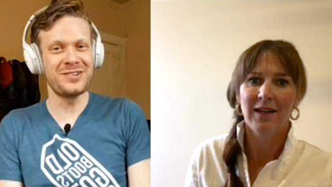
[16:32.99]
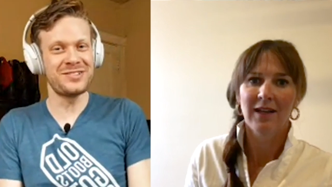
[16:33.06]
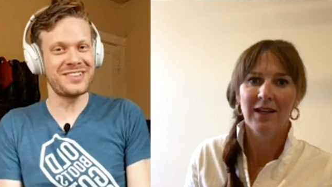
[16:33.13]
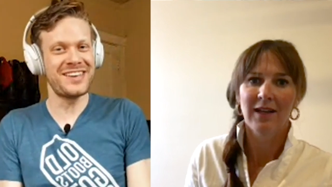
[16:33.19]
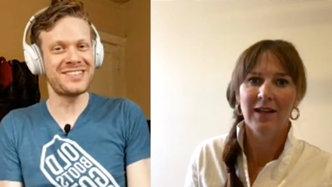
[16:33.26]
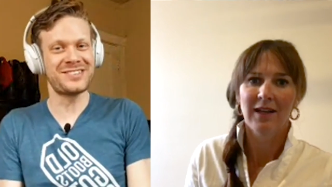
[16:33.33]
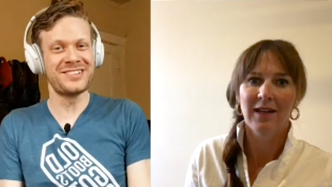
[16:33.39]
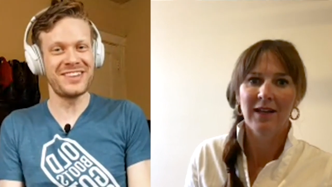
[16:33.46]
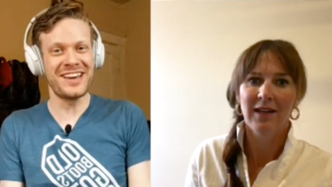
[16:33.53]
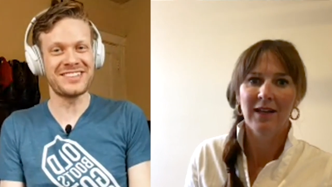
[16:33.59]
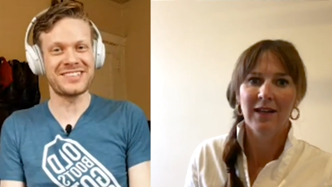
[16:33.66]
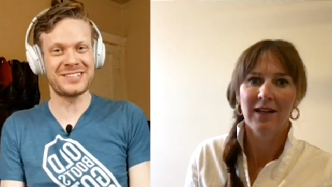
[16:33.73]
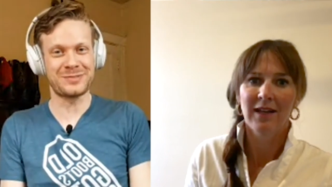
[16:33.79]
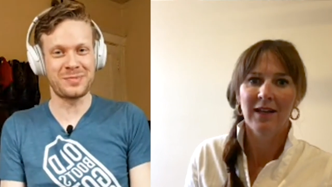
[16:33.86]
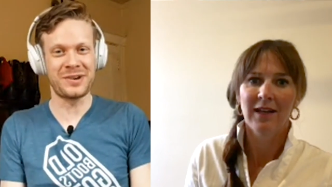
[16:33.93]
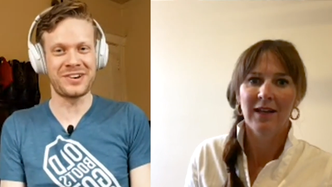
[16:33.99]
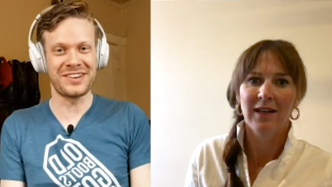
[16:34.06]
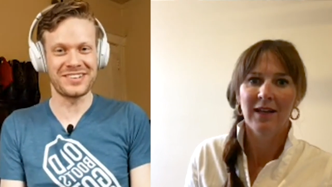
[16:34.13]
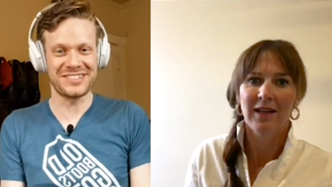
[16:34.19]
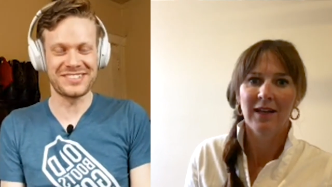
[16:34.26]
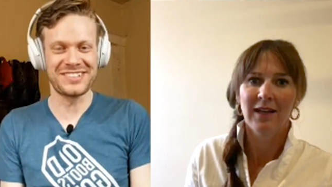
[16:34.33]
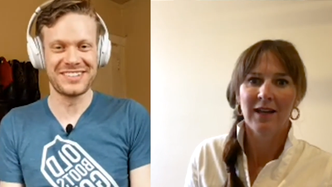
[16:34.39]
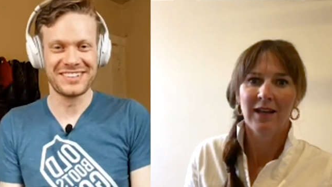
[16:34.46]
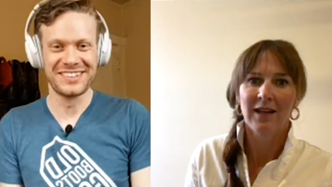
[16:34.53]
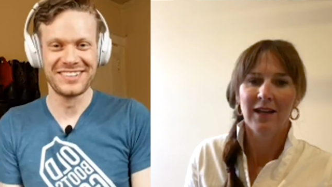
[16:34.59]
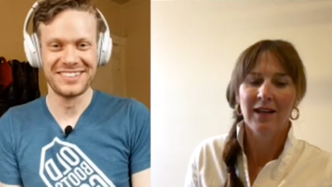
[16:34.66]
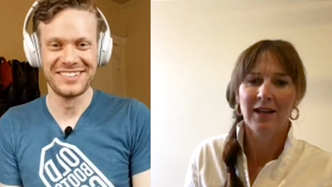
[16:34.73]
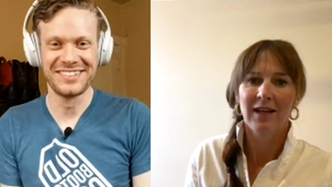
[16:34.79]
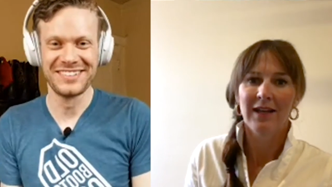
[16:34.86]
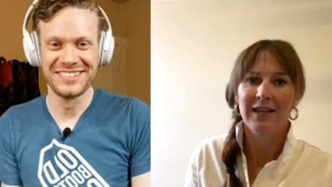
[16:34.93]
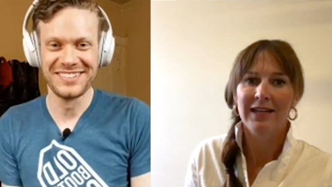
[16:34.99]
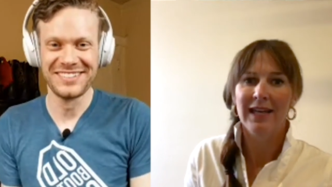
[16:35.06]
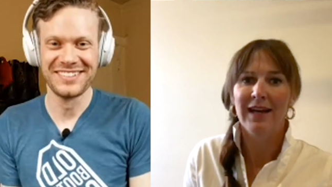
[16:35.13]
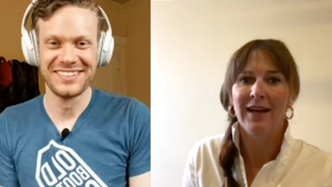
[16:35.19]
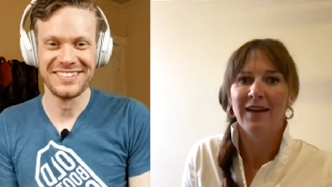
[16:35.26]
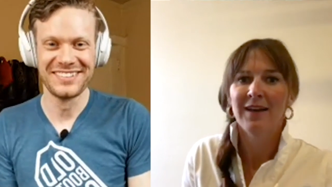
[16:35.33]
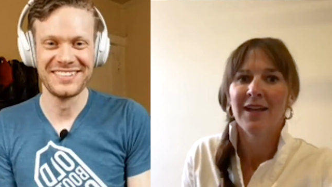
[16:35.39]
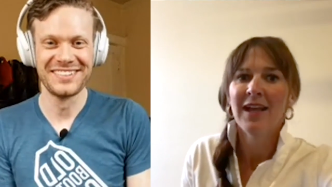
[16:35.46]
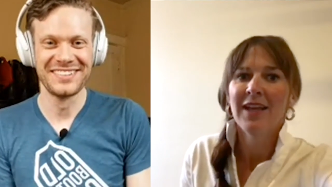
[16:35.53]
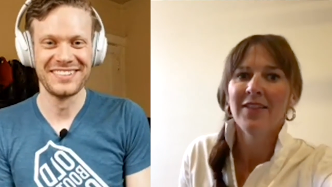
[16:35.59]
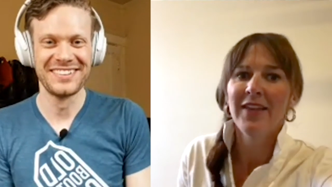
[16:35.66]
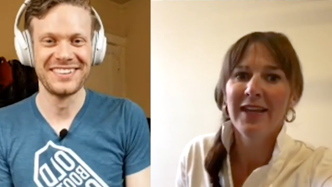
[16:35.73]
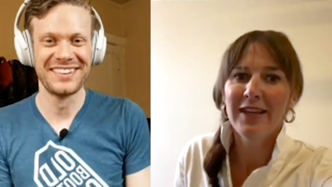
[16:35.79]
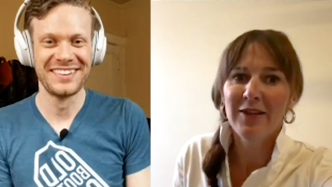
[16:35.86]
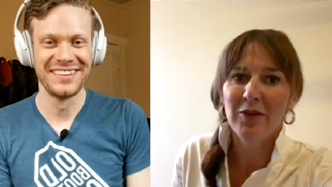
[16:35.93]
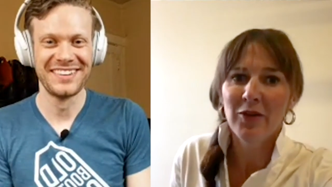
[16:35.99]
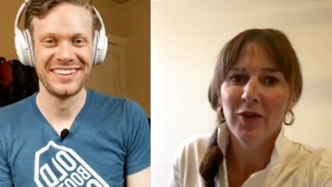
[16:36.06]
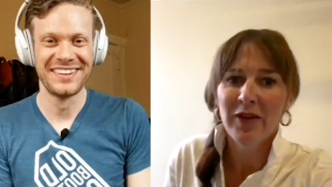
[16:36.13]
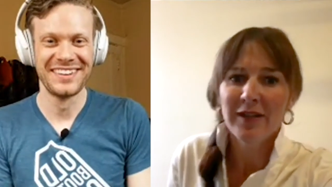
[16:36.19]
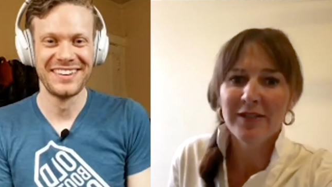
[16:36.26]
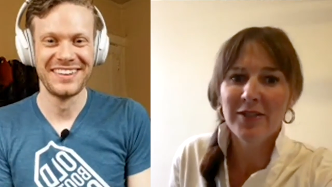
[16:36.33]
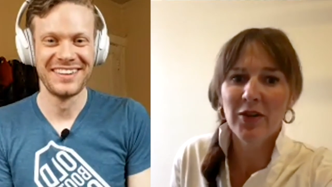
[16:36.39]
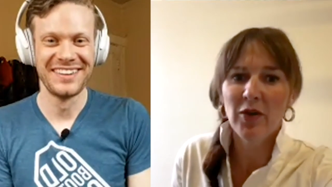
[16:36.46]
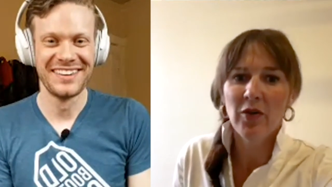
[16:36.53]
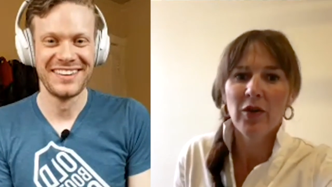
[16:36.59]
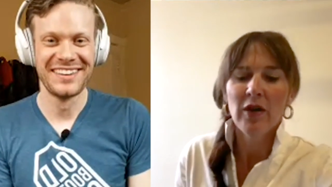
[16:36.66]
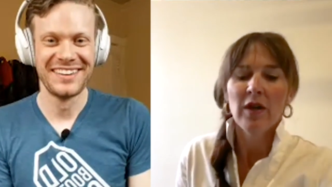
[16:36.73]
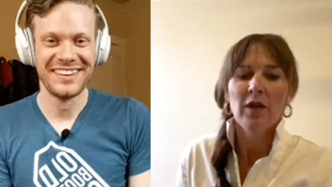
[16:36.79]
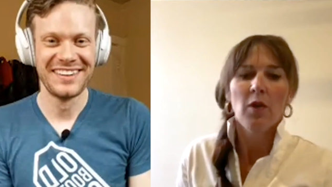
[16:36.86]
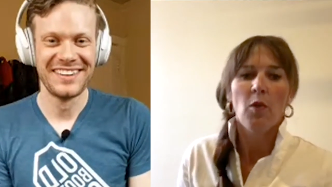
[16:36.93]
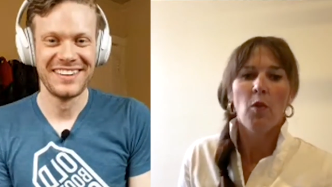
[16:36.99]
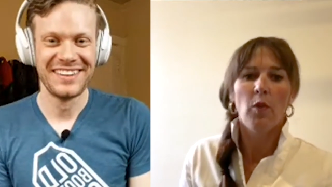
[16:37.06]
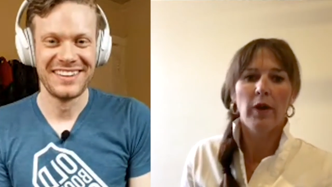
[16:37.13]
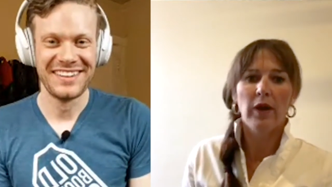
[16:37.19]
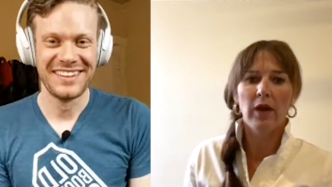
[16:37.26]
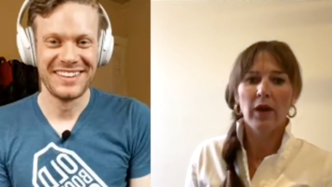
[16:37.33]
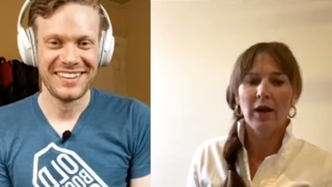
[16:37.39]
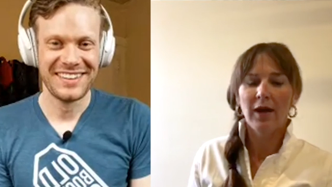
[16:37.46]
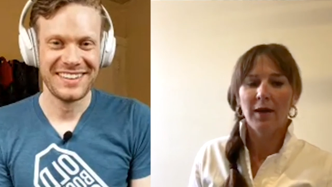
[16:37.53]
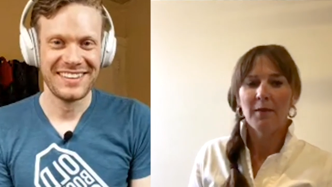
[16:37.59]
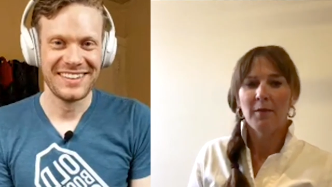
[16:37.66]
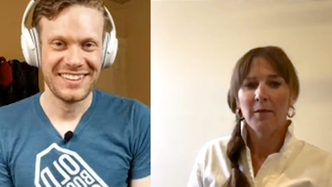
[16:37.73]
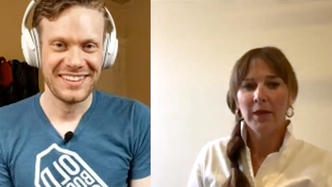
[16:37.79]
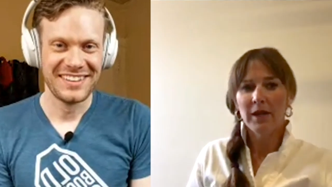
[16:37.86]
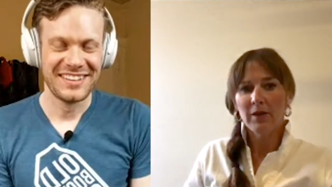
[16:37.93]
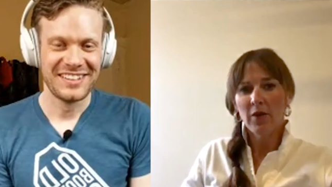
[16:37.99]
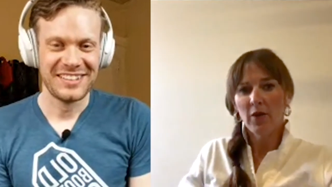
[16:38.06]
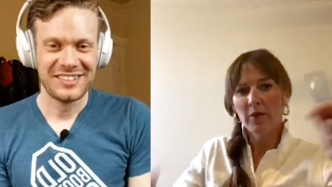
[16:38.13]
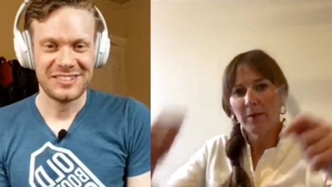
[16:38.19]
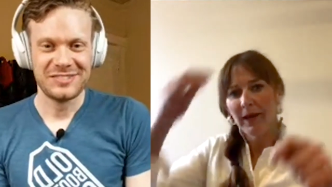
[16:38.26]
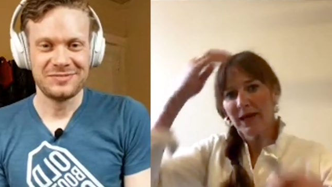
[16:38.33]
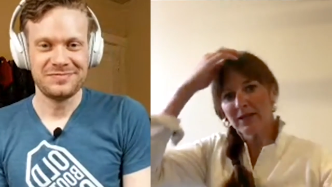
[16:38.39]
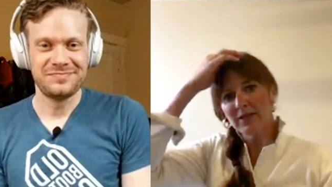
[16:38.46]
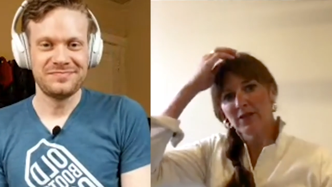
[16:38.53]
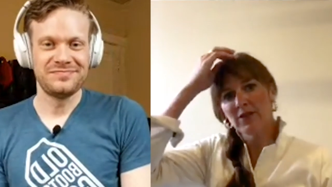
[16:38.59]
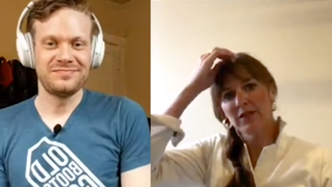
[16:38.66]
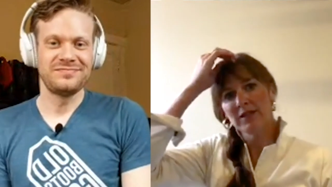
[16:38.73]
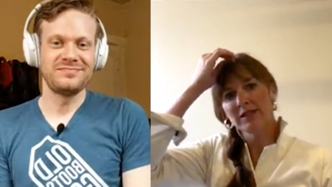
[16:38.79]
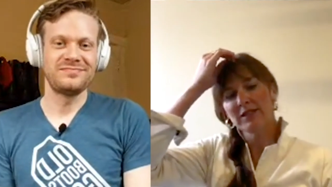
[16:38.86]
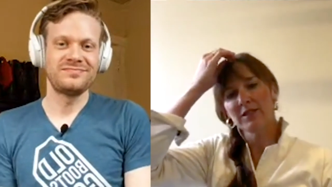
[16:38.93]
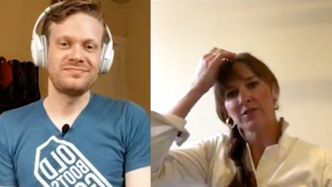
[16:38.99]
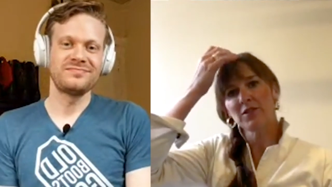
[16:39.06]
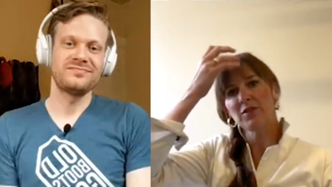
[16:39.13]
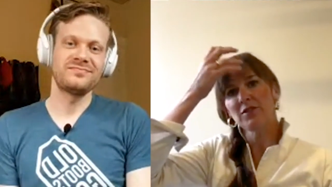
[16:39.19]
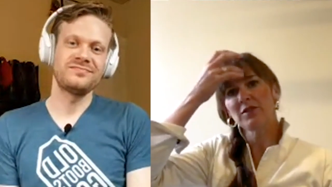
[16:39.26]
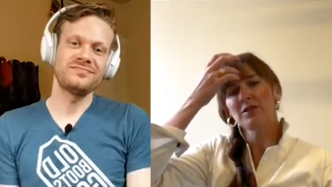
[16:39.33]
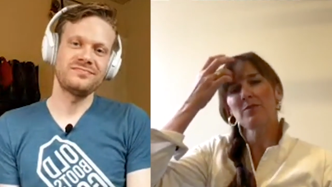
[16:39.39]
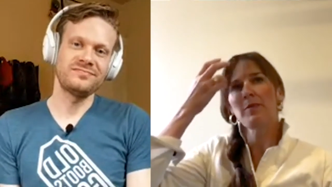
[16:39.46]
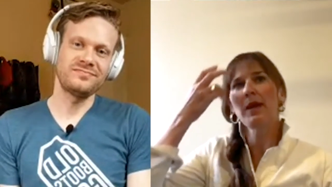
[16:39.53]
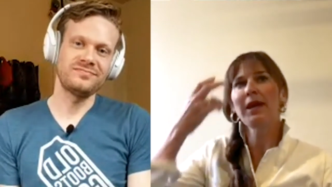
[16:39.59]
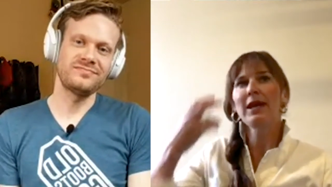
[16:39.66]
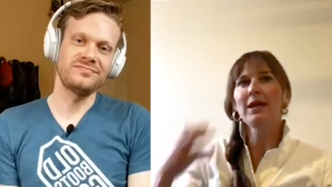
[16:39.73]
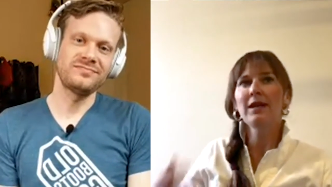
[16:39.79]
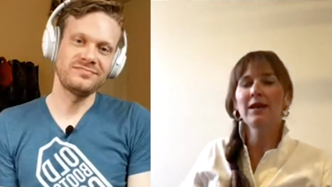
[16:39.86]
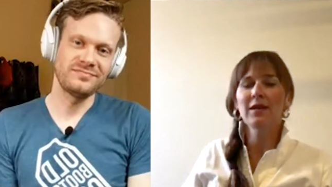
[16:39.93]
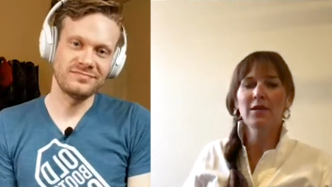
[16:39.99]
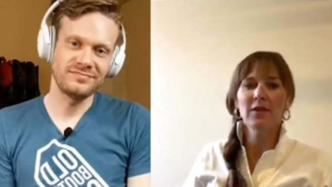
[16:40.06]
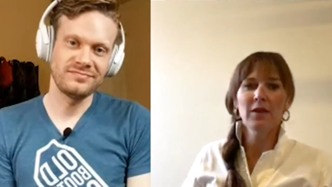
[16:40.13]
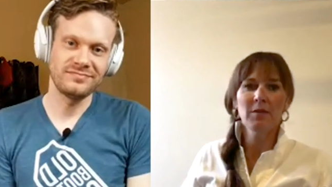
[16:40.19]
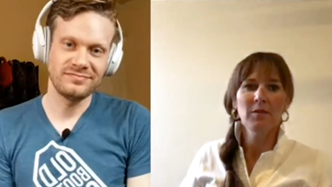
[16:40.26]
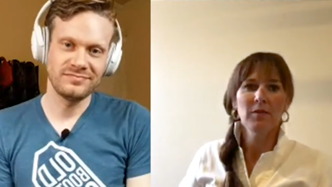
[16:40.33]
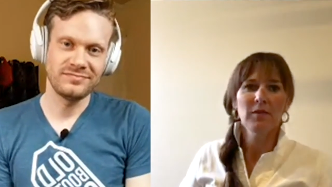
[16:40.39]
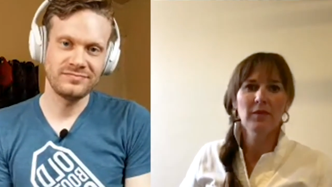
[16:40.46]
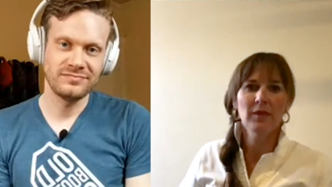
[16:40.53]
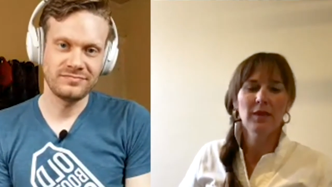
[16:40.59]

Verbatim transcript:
Speaker 1: it, it's a nice experience.
Speaker 2: Yeah, thank you. So we're um, but going back to the so, so Spain, the the